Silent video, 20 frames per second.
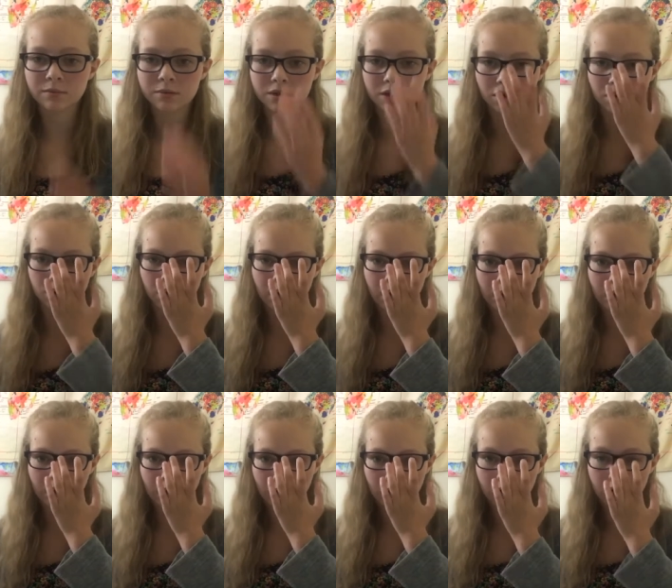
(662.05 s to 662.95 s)
So,
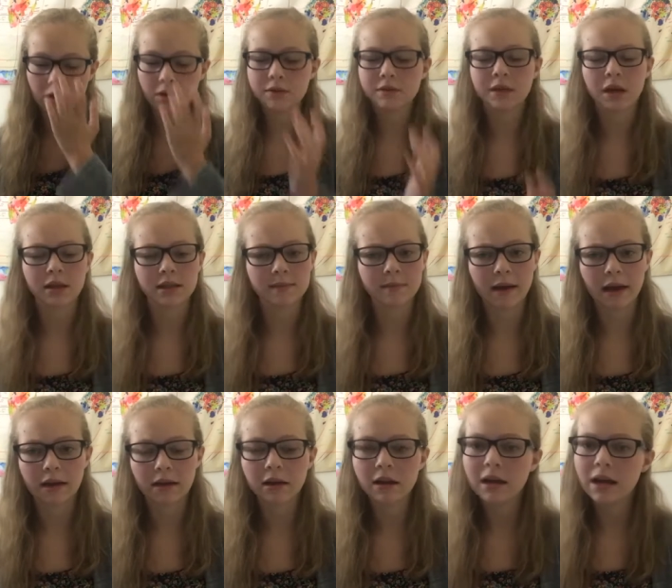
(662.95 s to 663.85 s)
or not
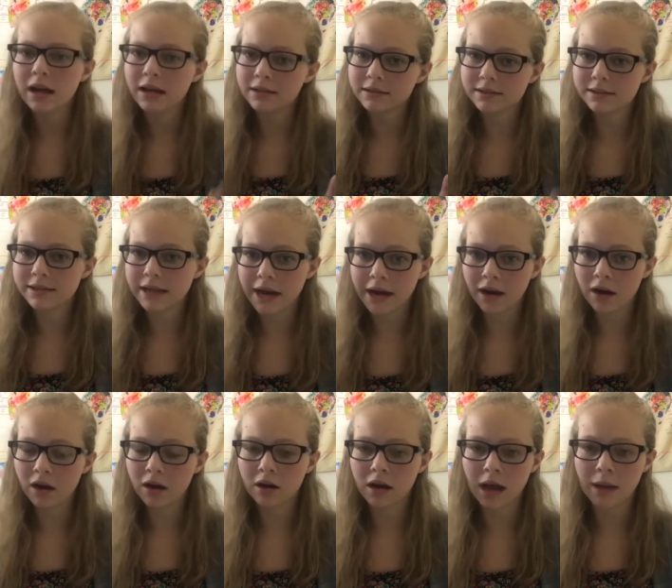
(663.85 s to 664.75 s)
SMAC, in
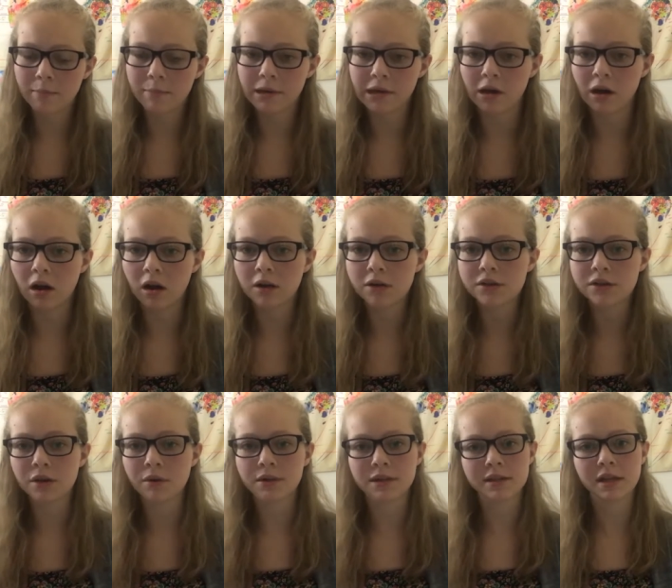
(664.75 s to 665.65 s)
Stayer and PR.
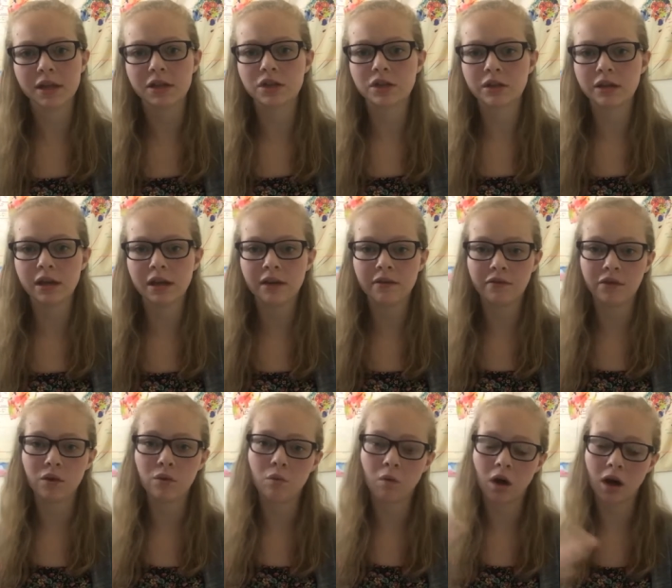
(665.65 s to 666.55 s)
So essentially, if
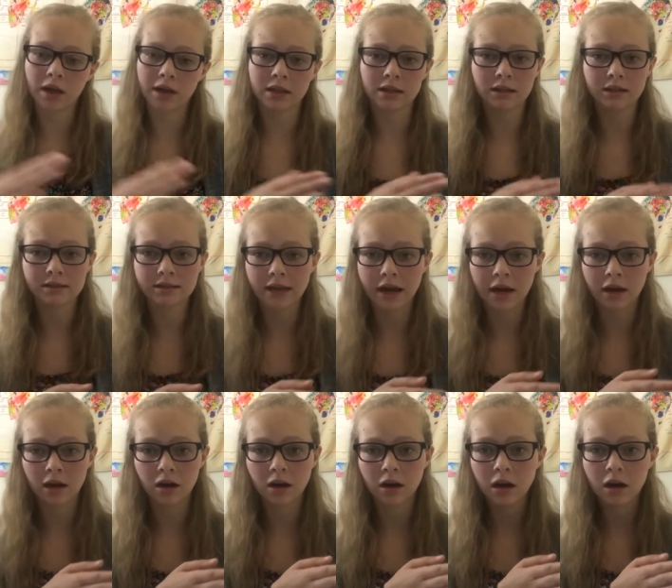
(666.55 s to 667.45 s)
you walk into
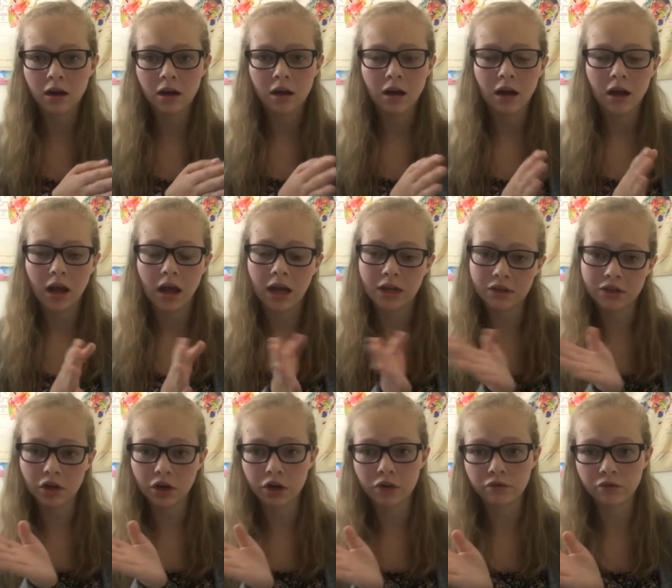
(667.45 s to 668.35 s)
Stayer and
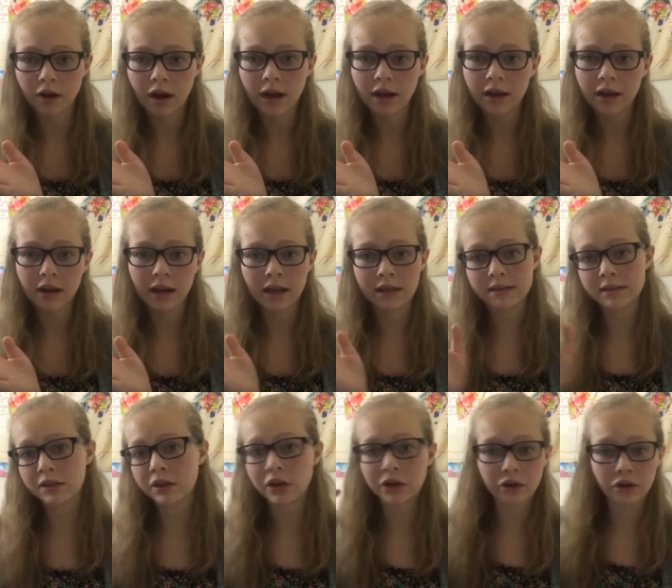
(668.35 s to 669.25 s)
turn right, it's
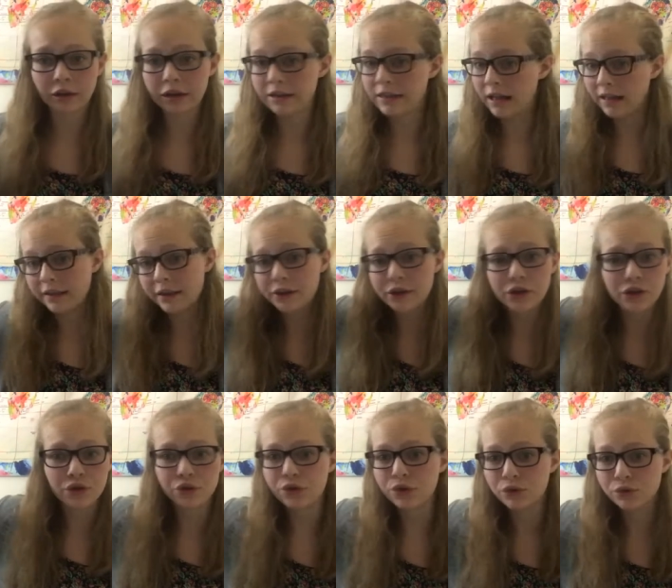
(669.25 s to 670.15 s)
literally that like
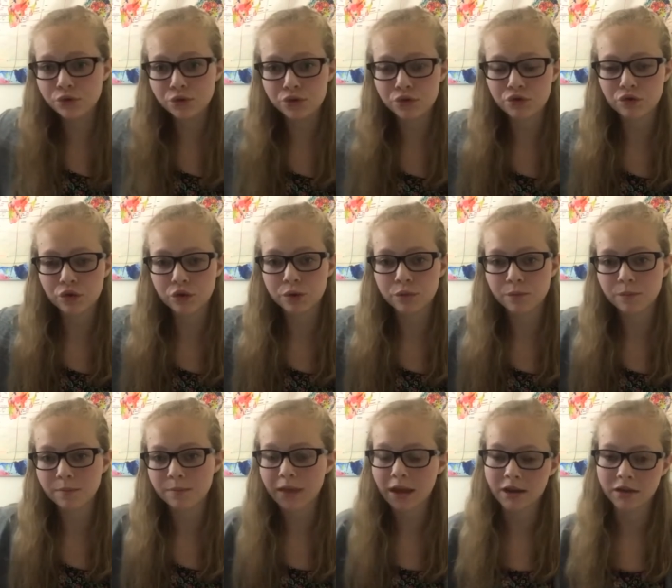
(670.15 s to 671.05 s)
huge
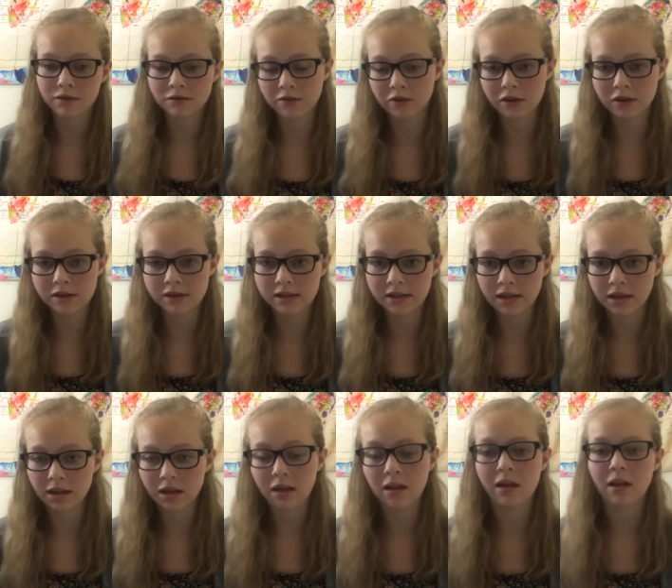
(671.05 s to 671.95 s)
room that you first
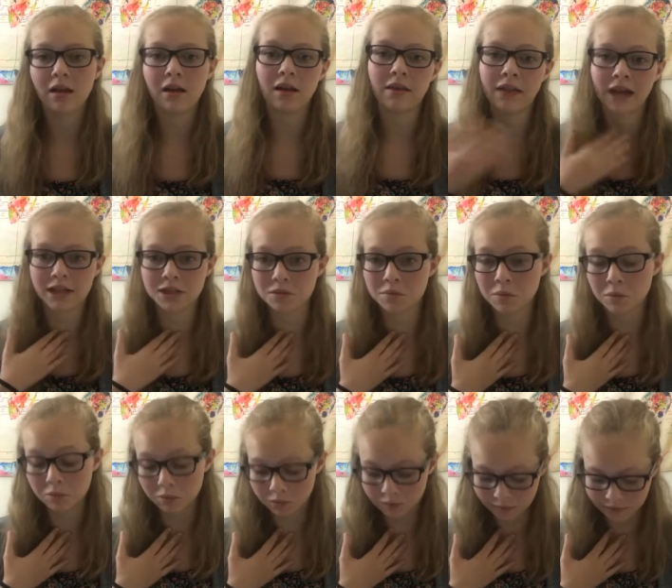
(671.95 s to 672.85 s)
see. That's where
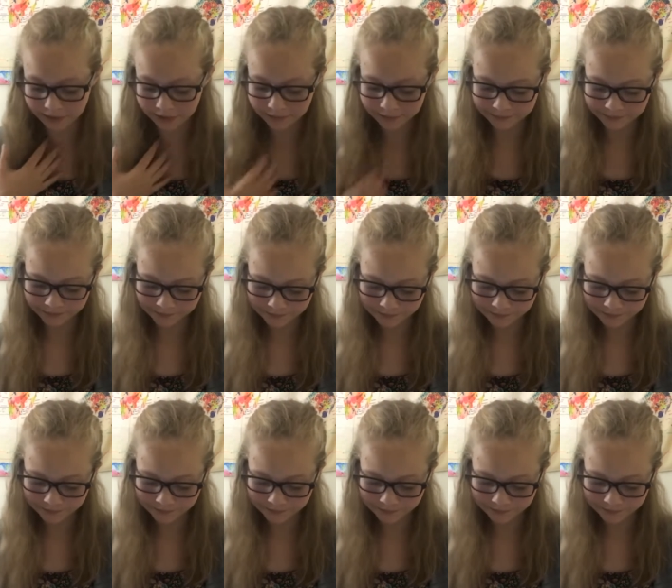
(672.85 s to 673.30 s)
we'll be.